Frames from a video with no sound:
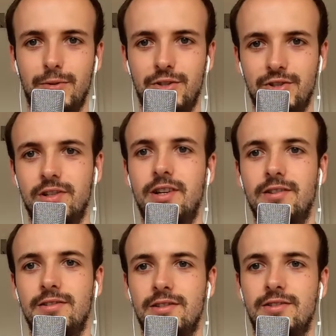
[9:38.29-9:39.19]
should
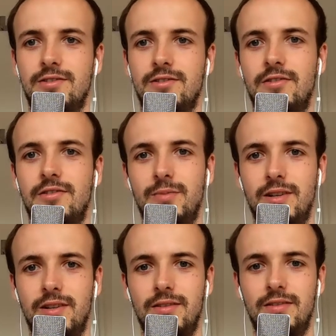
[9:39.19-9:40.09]
announce this already,
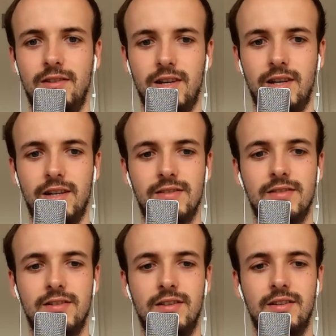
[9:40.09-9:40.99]
but
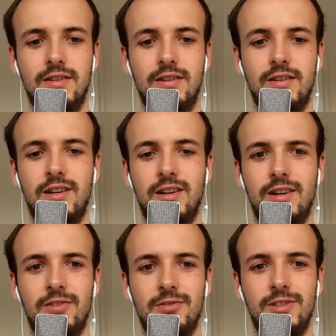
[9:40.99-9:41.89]
as
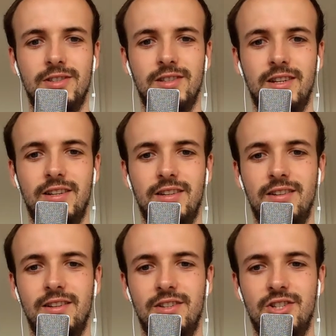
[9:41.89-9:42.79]
Alejandro is in
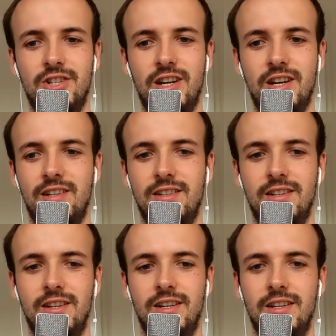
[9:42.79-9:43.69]
the chat,
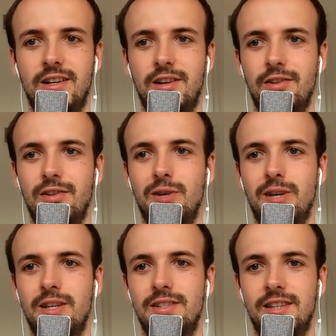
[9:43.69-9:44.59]
I think we
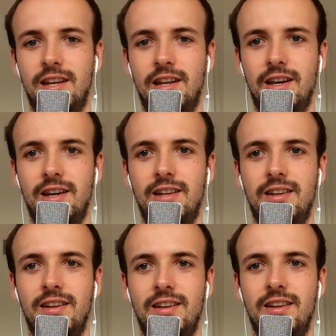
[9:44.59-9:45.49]
can say that
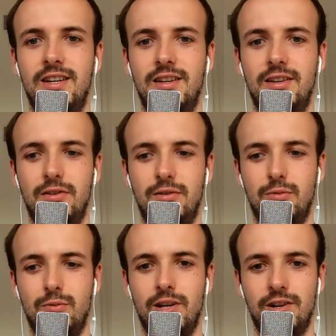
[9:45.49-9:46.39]

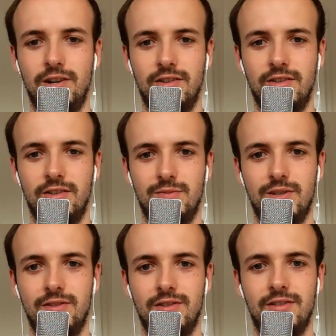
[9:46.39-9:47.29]
we are going to be
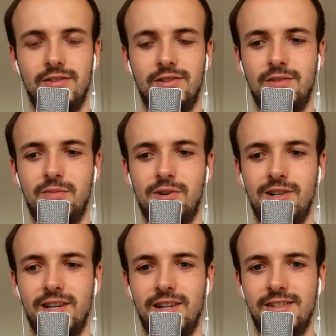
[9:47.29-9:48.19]
on their
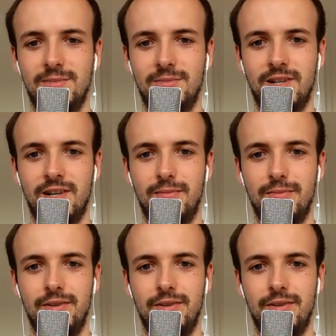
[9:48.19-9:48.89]
podcast sometime.